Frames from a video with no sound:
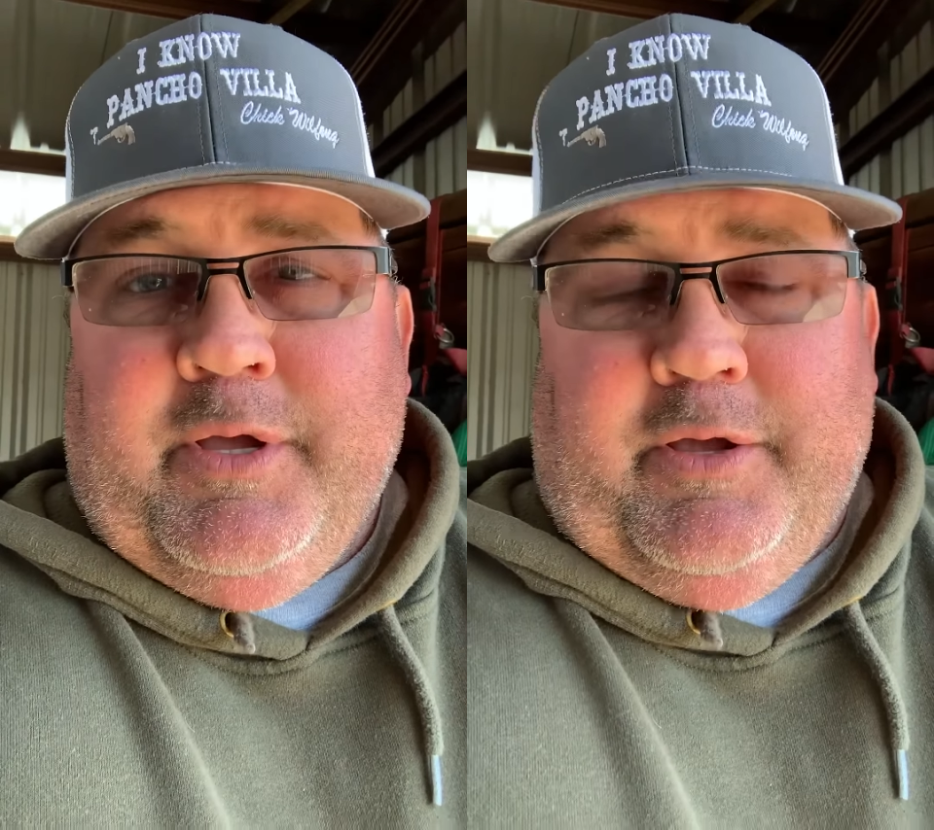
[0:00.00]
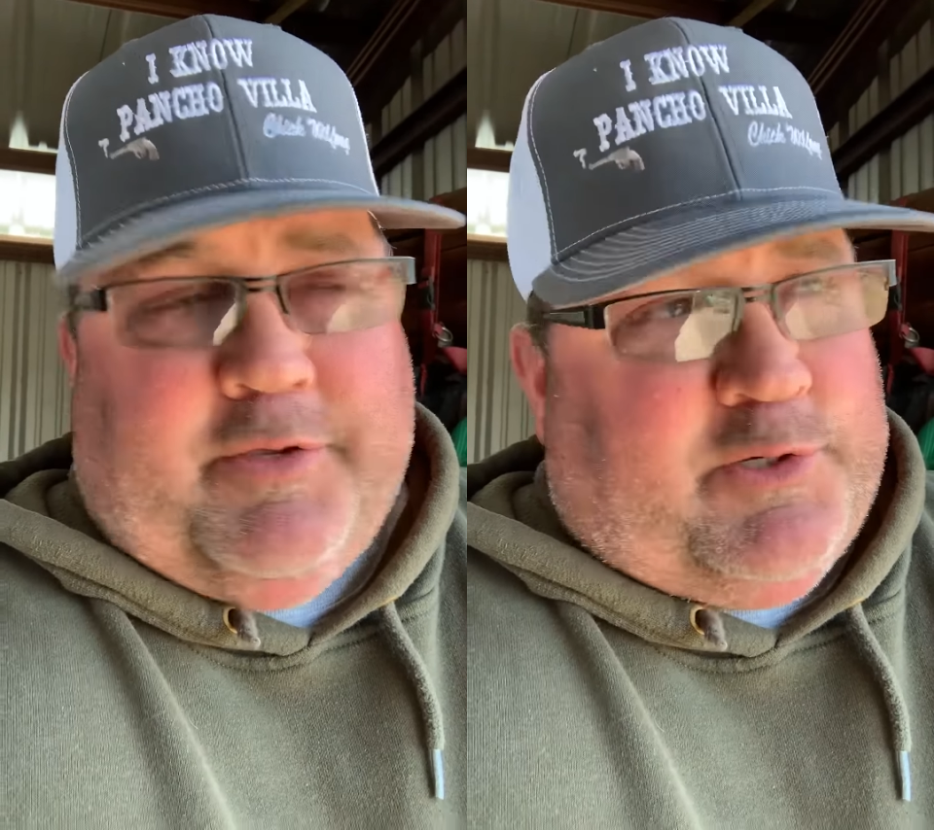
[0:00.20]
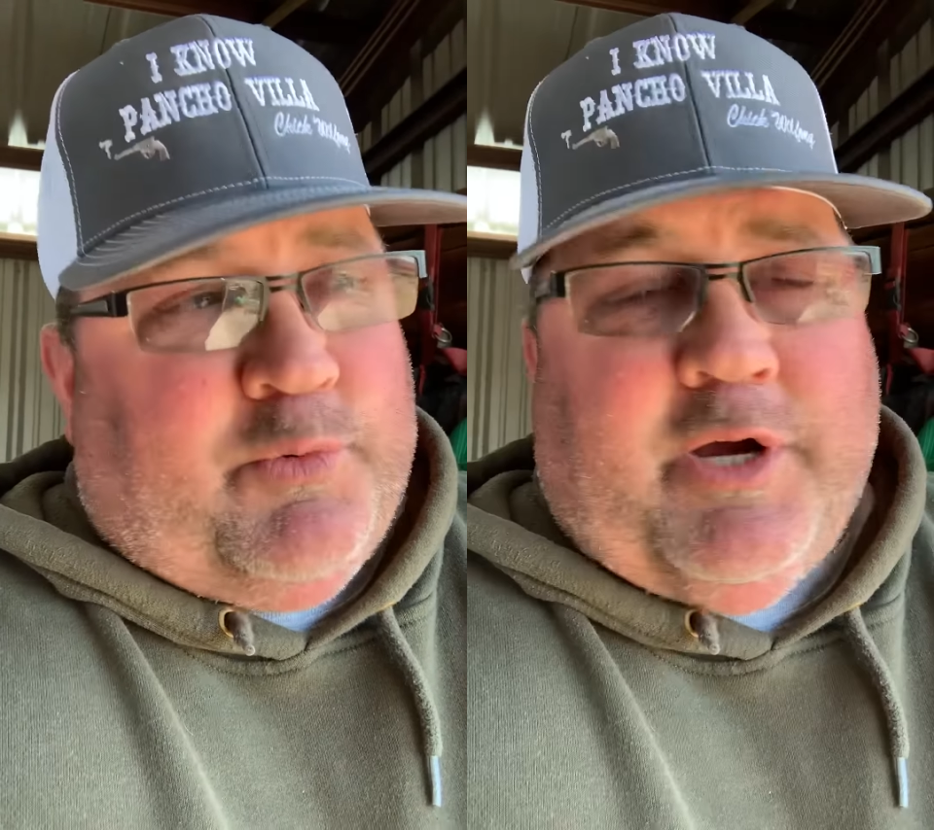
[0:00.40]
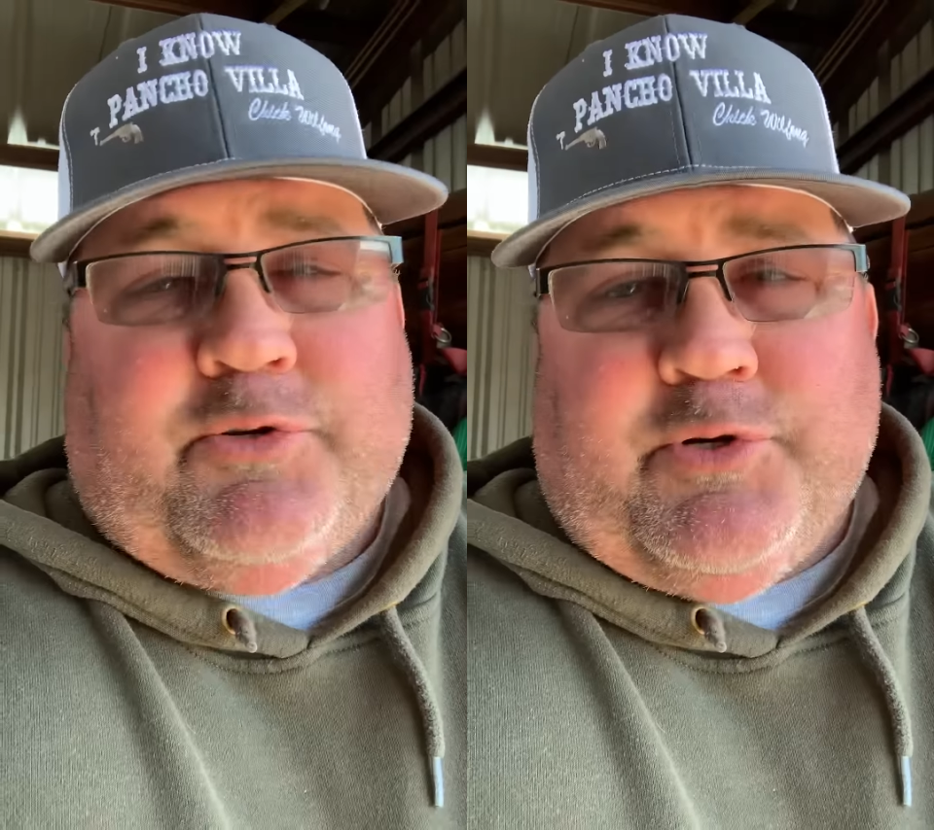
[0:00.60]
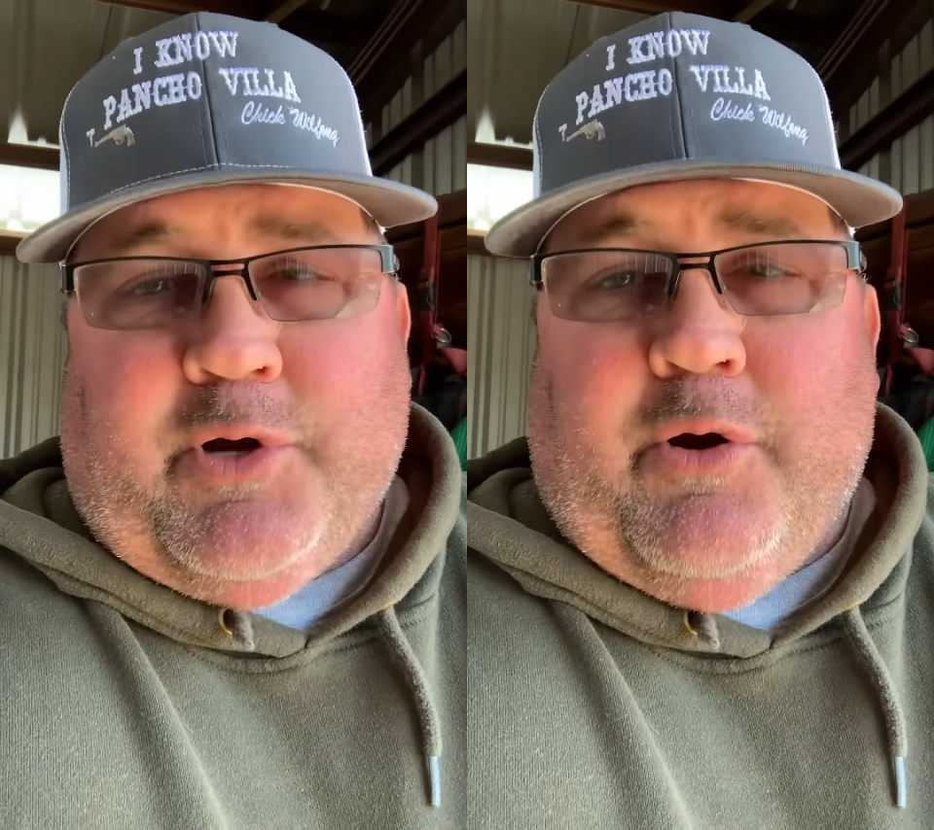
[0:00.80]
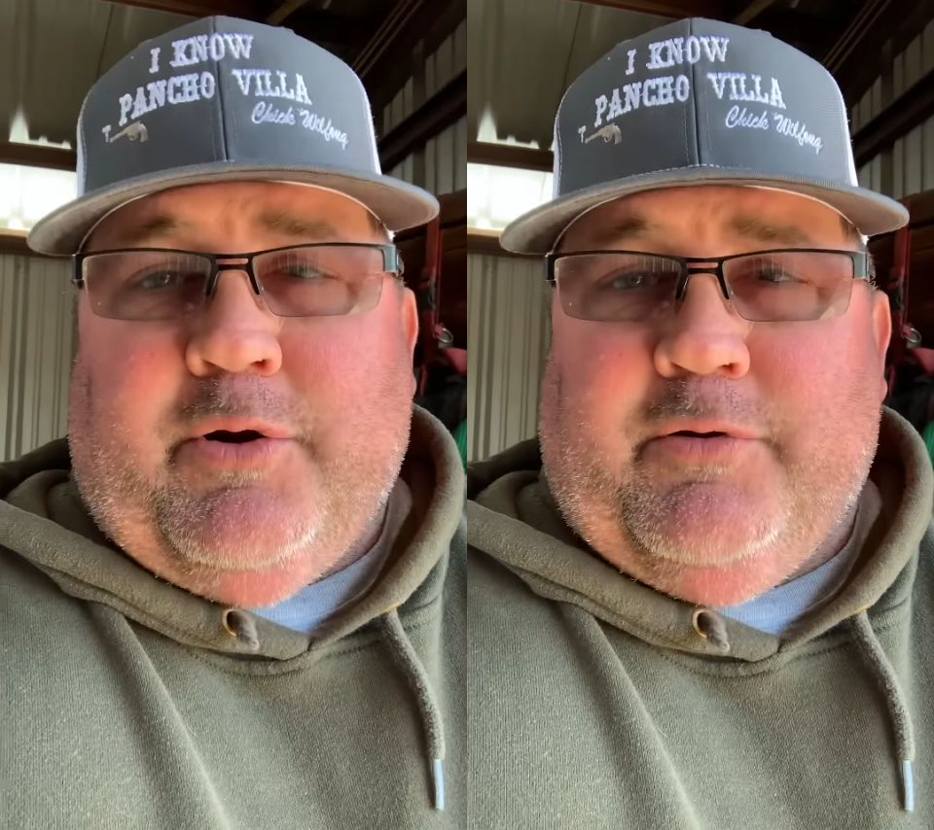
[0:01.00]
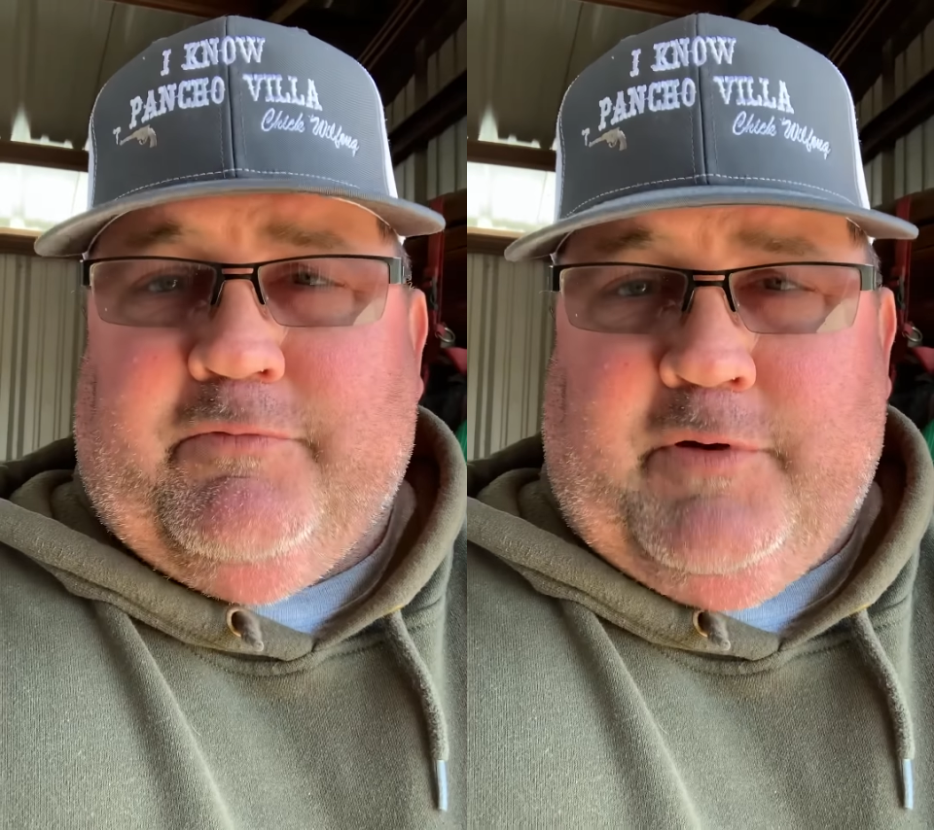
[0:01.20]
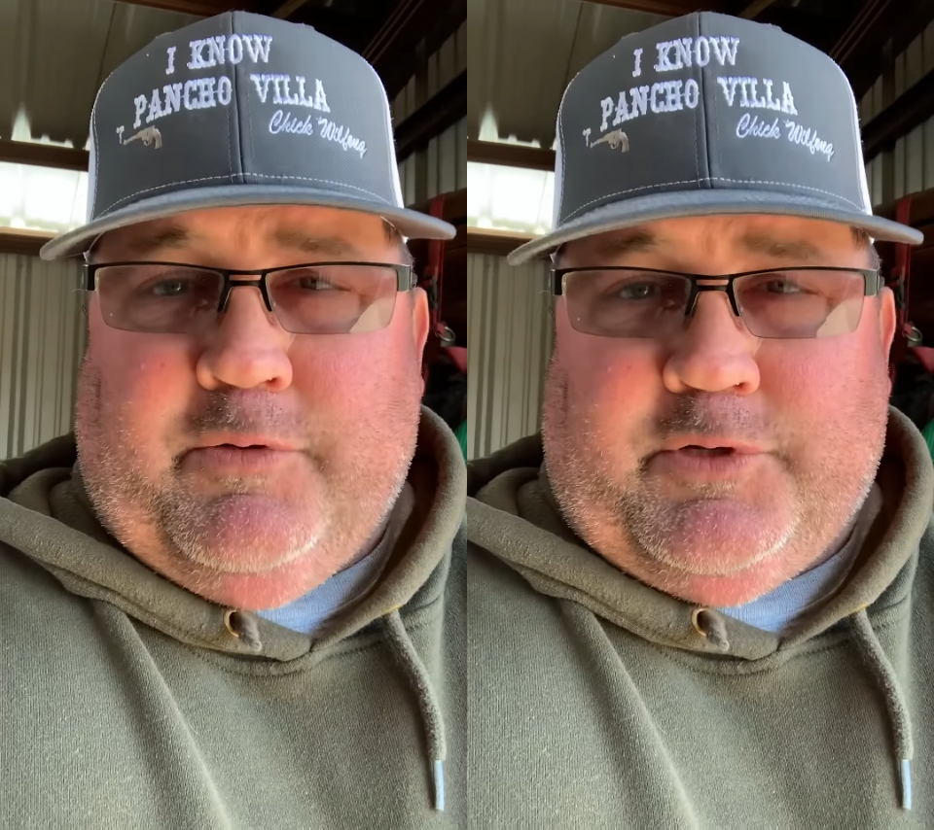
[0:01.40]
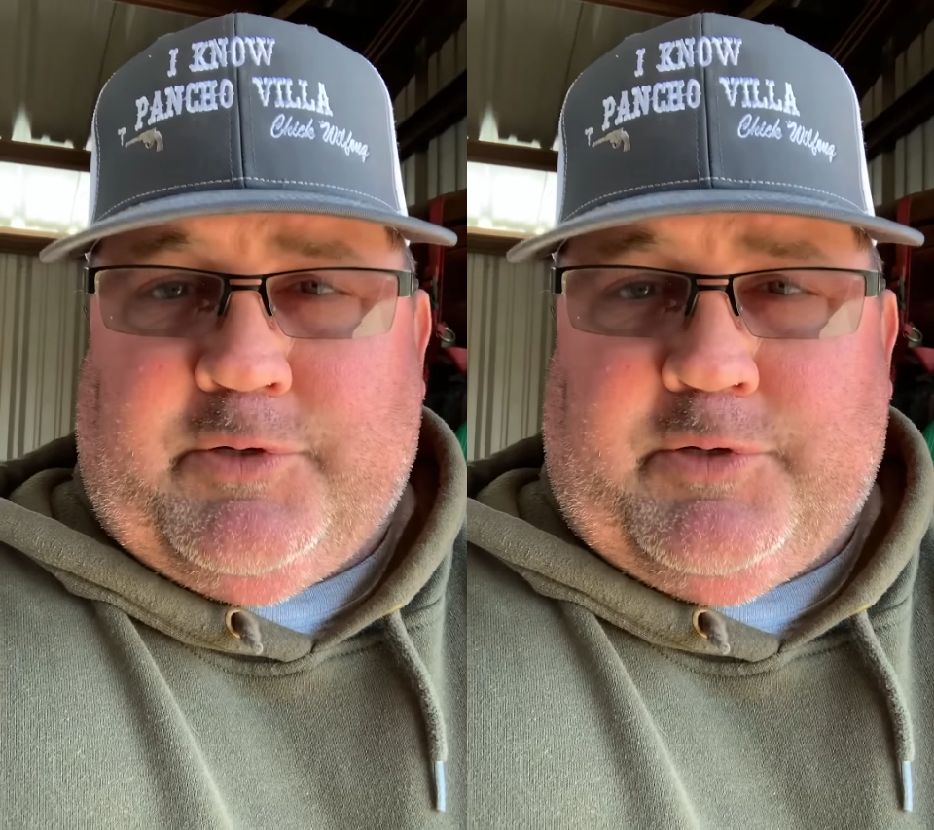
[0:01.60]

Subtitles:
You know, this whole country's hard on folks,